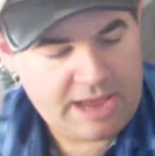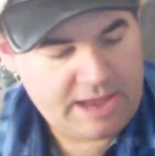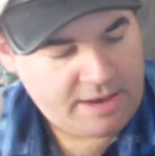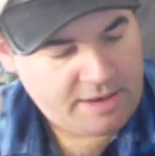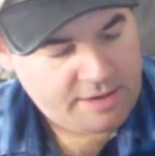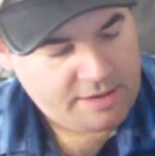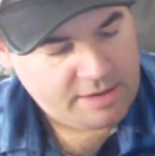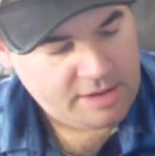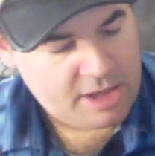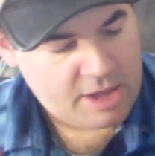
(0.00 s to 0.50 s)

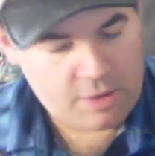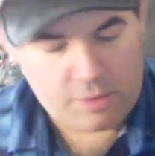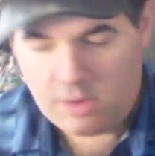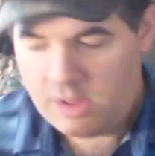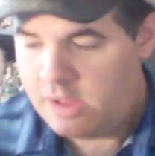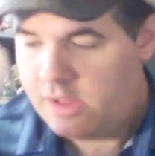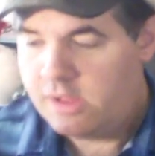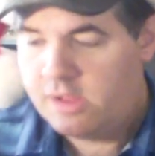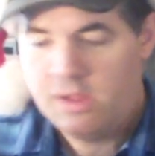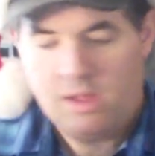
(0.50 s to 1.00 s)
And
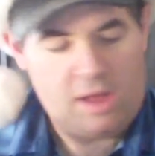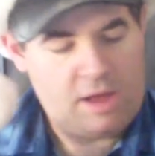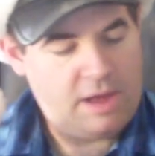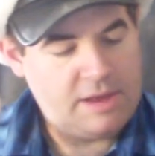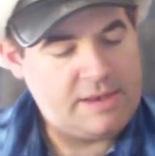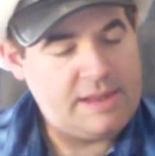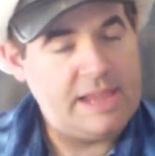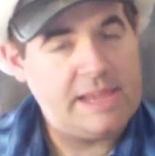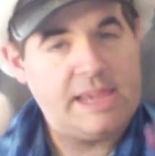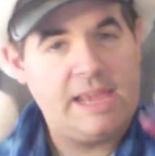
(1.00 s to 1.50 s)

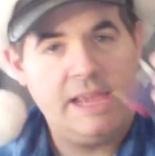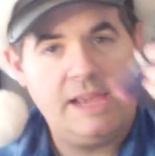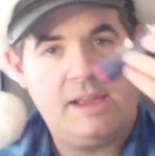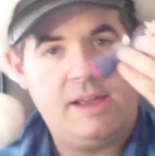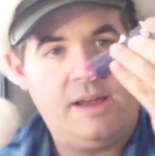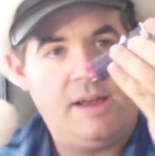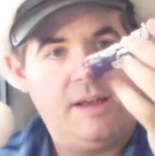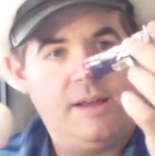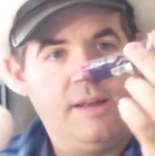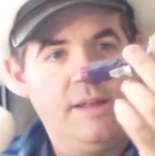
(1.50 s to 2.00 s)
taking
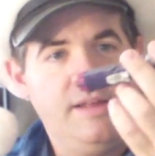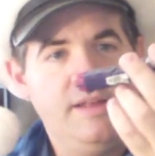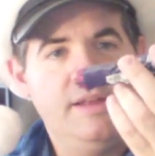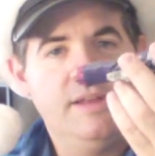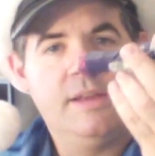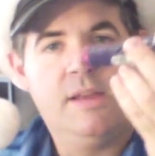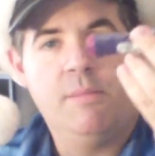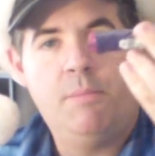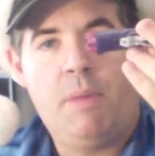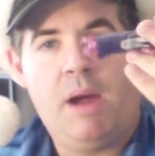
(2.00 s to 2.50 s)

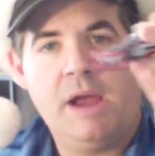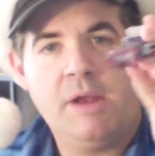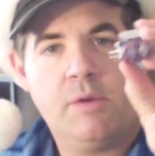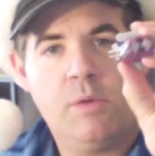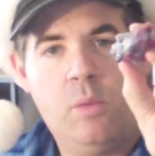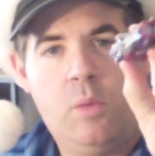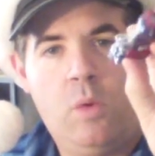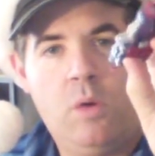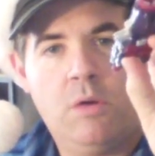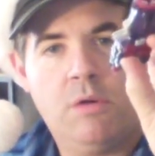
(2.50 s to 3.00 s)

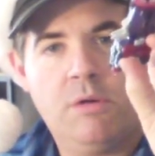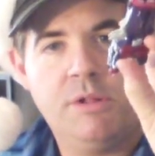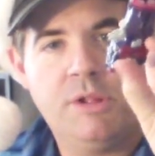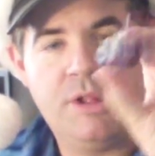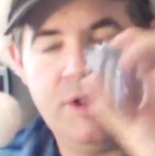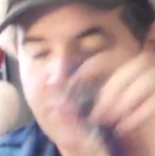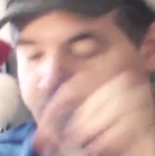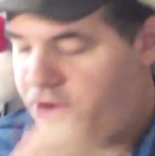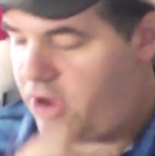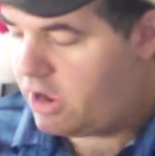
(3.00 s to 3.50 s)
Combiner
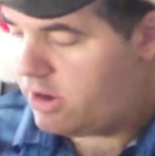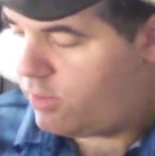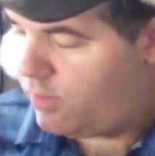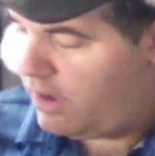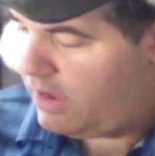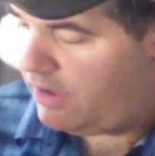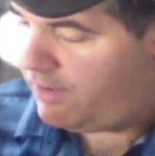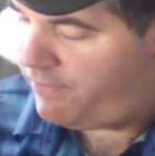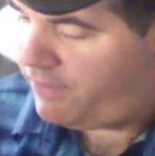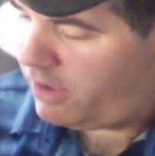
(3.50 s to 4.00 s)
Wars
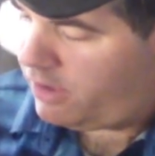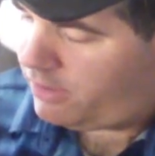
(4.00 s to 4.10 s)
Shockwave.